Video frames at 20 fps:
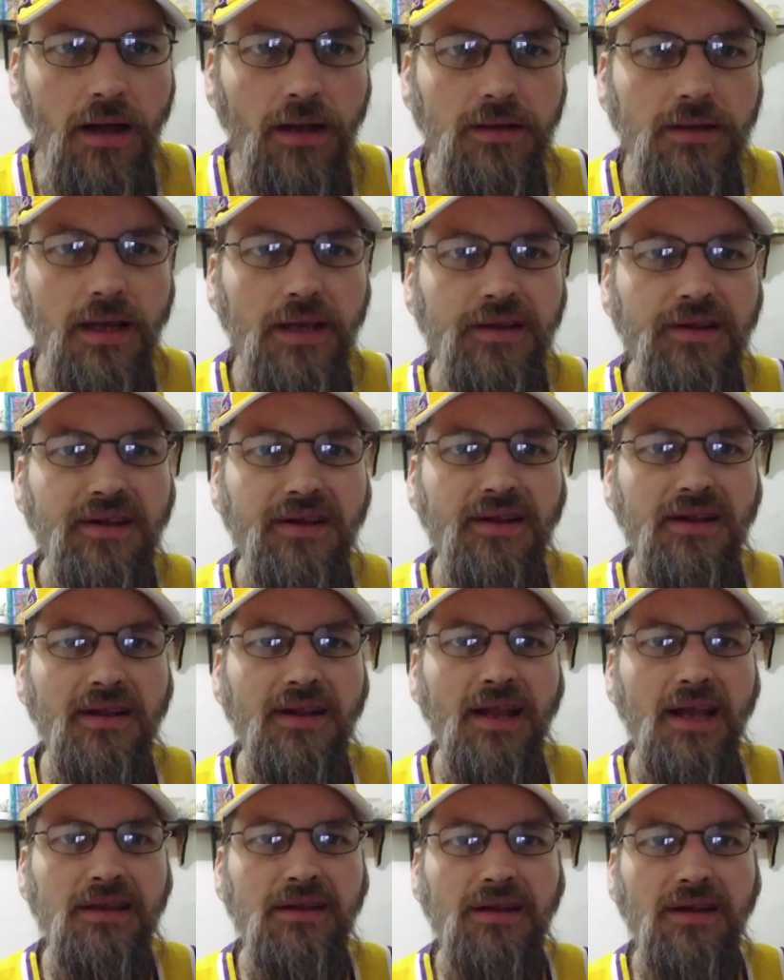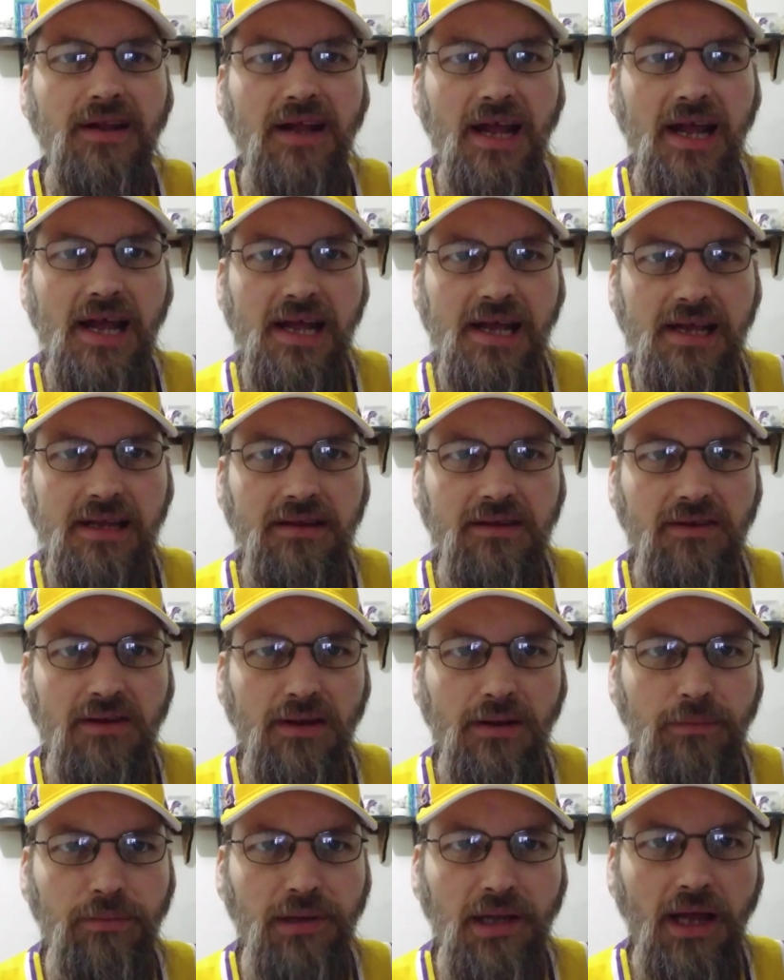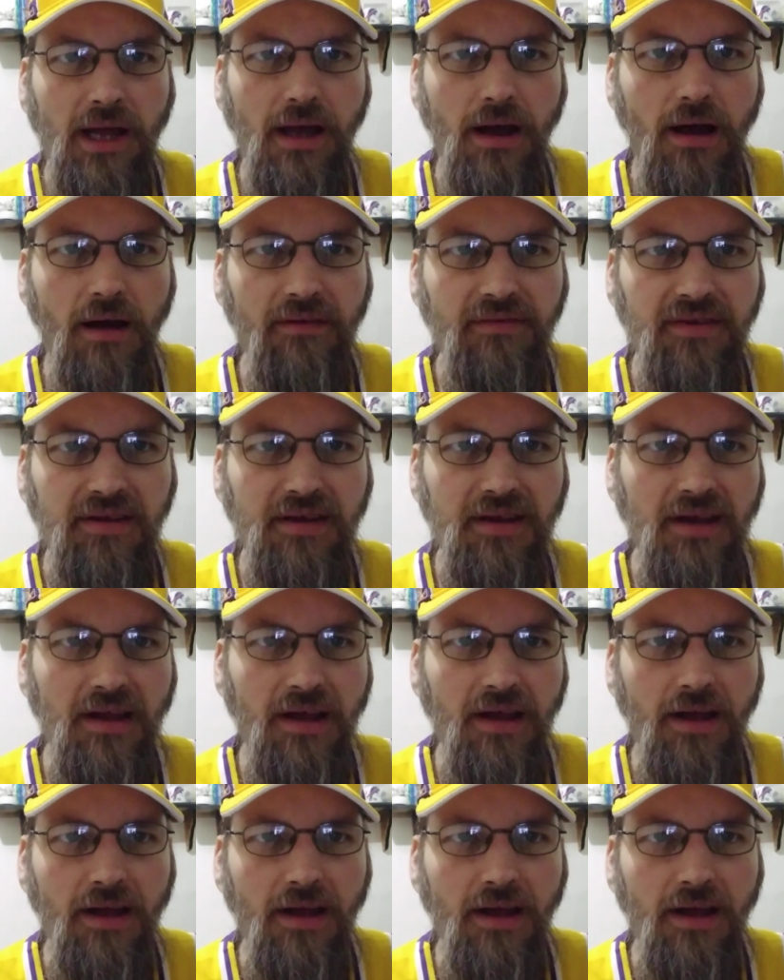let's get into the playoffs,